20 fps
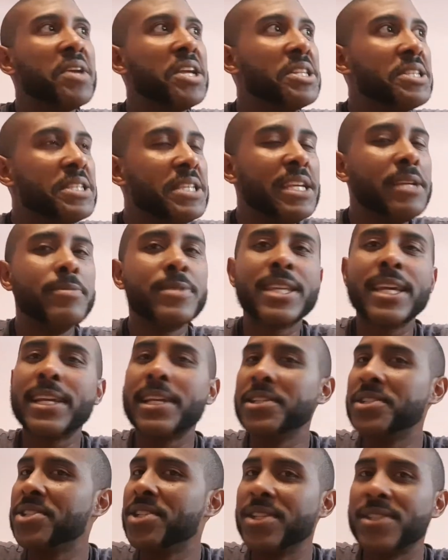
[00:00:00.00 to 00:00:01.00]
It seems
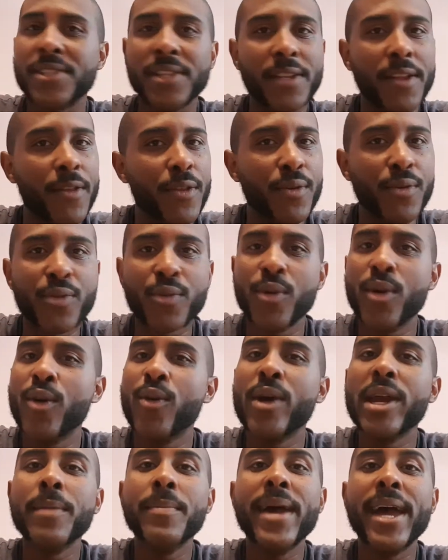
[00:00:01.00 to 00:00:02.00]
like it's just another
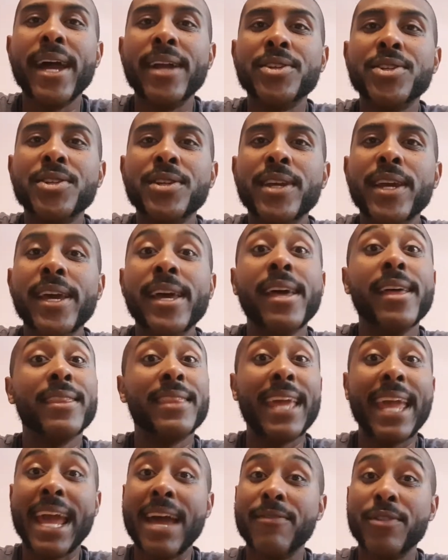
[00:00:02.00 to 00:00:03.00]
throwaway match.
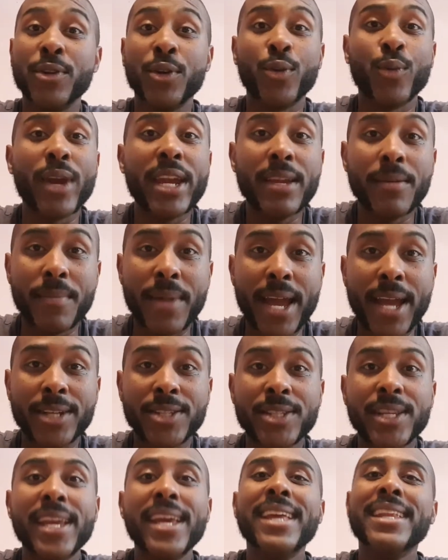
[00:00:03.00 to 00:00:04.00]
They have a great
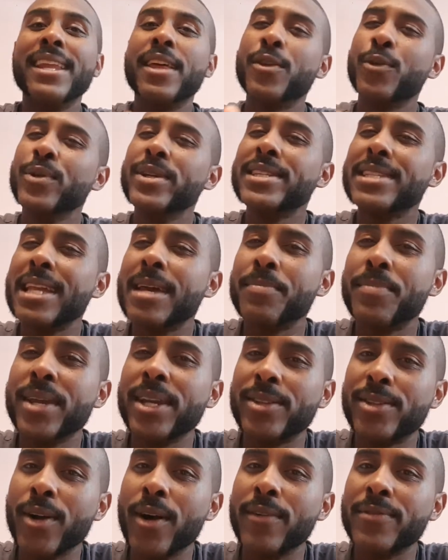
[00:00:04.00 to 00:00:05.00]
match. Now, the reason I
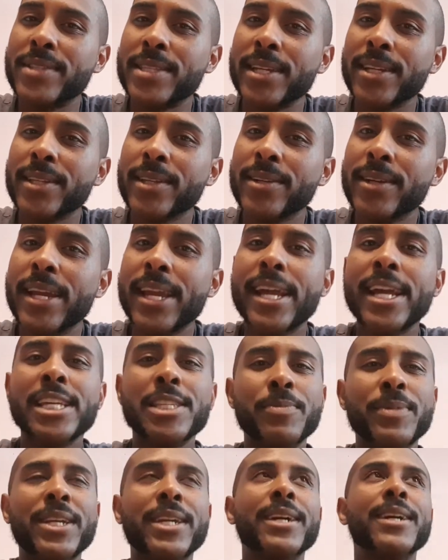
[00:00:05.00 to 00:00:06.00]
picked Dolph Ziggler
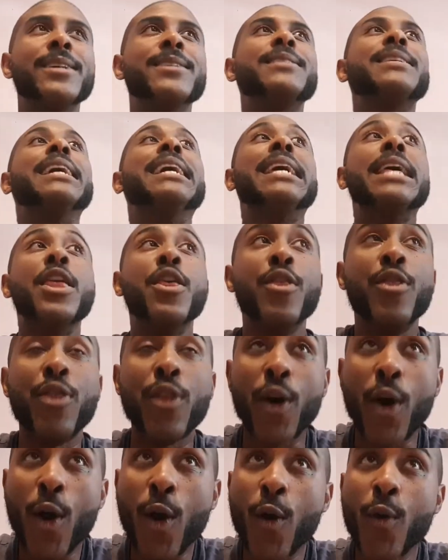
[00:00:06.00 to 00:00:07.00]
is because
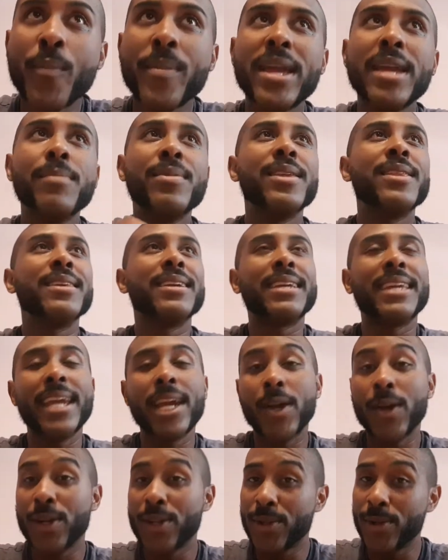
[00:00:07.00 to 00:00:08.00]
though maybe the
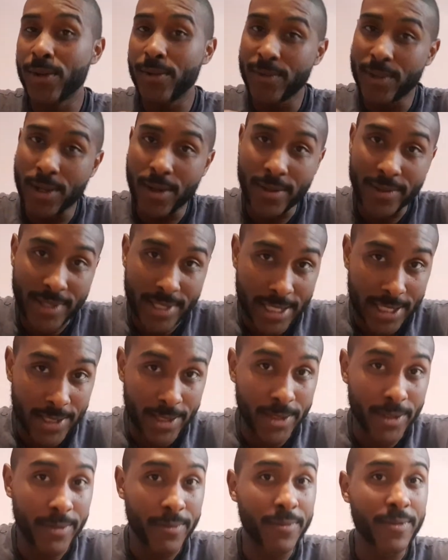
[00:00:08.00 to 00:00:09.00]
character of Dolph
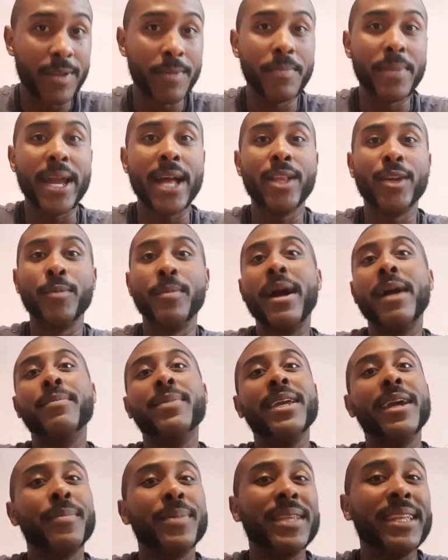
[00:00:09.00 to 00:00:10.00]
Ziggler and Finn Balor might
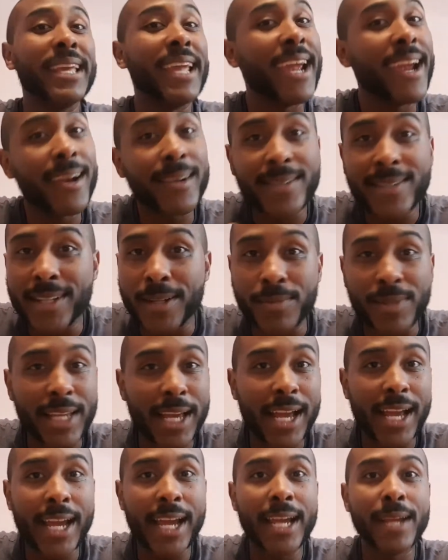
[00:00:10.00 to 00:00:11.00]
be up in the air
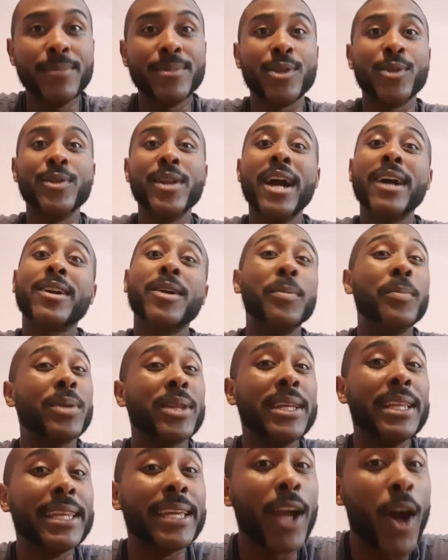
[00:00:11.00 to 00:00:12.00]
sometimes or not
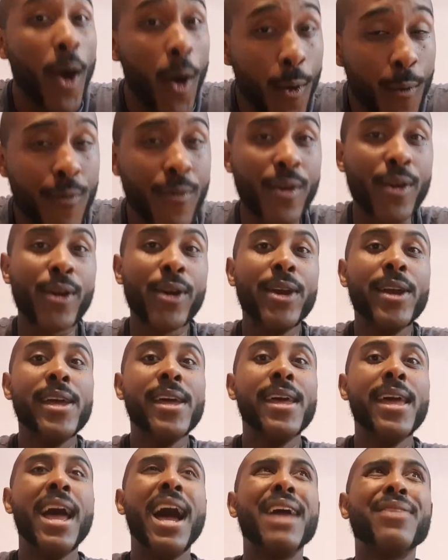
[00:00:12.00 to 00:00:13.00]
completely over,
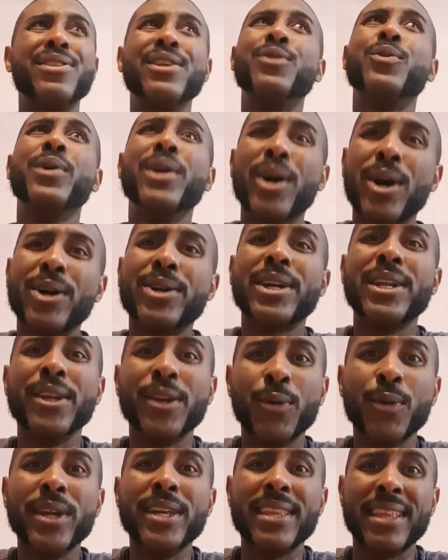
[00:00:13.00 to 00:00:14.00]
I think we all can
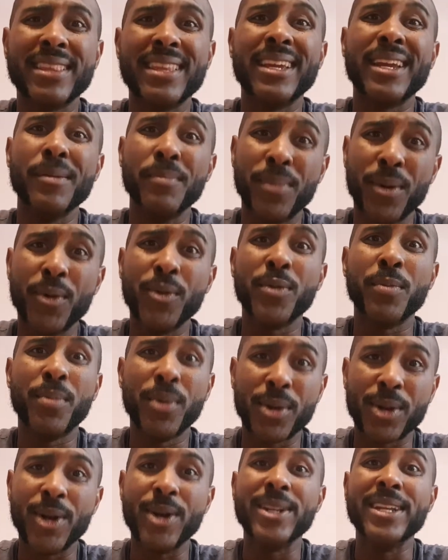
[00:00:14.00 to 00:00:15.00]
agree that they can both
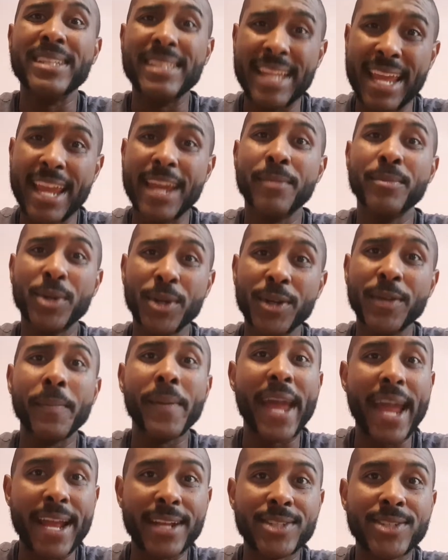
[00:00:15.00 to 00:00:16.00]
put on a damn good
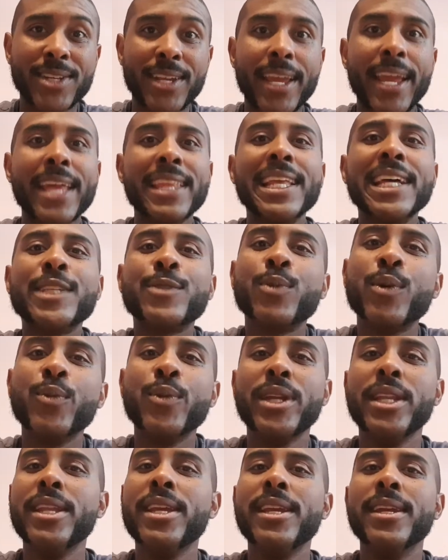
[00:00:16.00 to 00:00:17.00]
match. And that's what
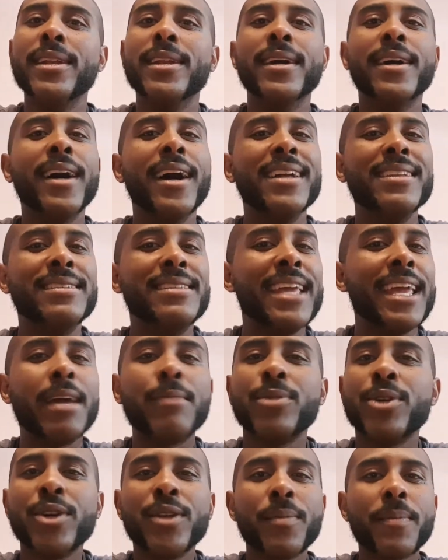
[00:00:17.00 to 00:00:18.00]
we need. A
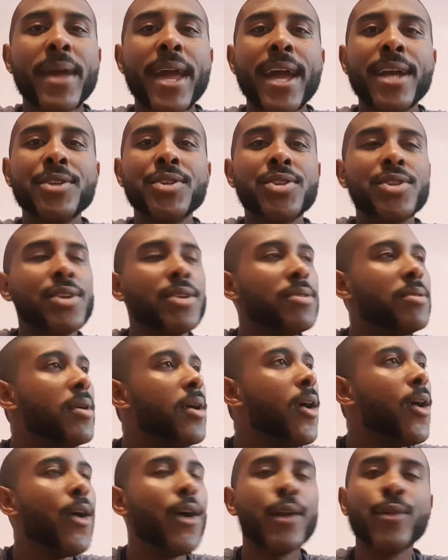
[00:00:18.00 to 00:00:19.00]
damn good match
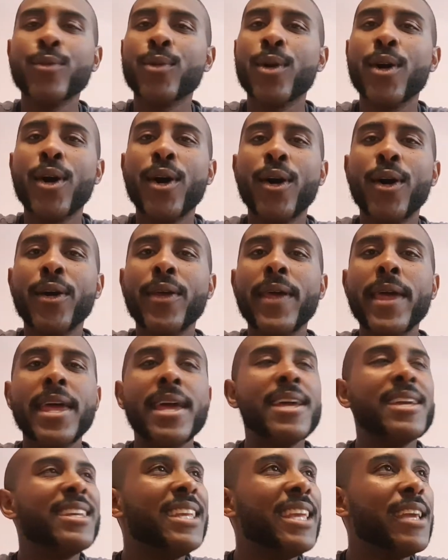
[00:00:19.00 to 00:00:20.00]
on Raw.
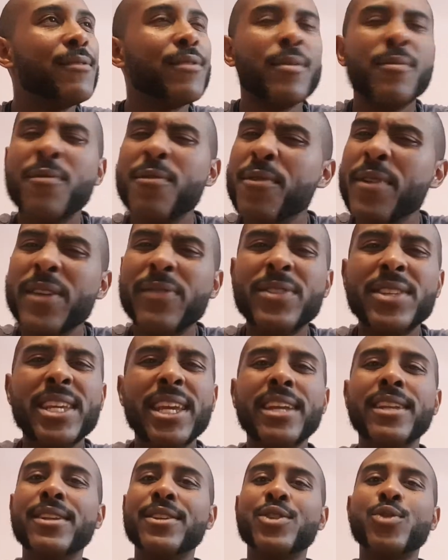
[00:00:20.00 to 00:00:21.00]
Give them
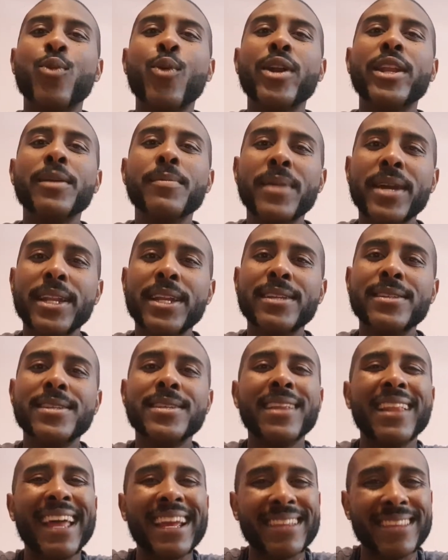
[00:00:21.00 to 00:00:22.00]
15 to 20
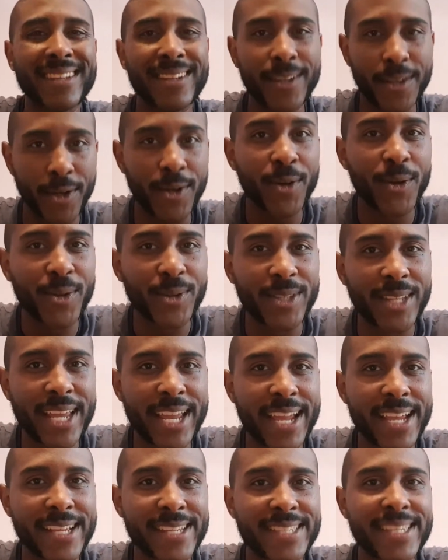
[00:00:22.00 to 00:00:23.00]
minutes like the good old
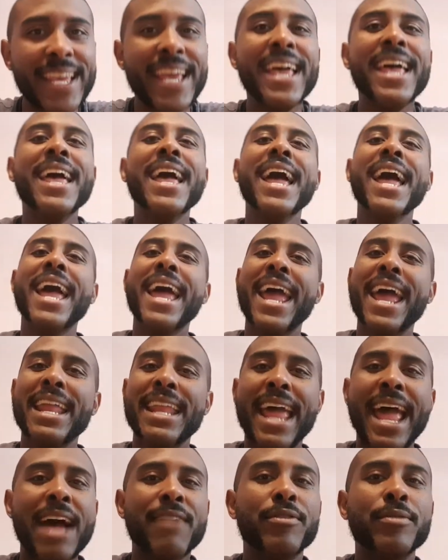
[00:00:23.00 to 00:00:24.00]
days
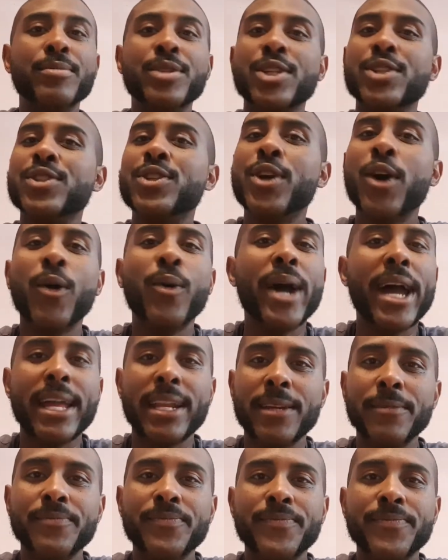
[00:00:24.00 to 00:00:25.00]
and have them just go at
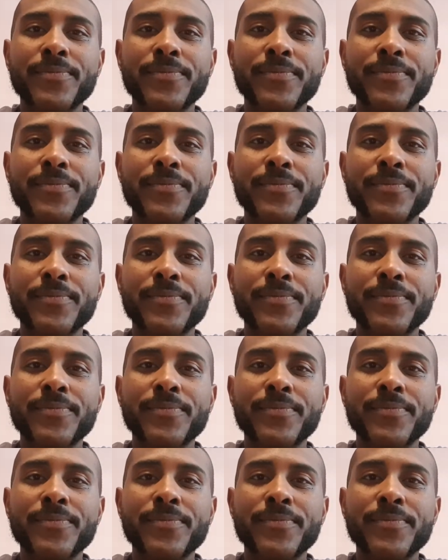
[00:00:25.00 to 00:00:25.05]
it.